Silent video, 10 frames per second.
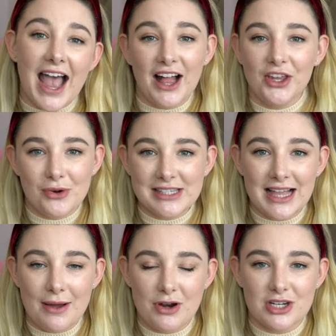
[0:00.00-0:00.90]
Helen Owen's
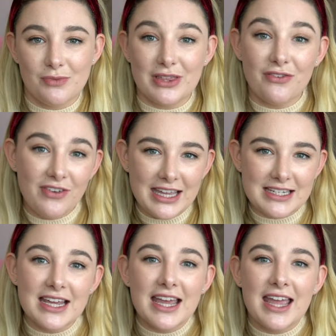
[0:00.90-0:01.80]
collaboration with Feat,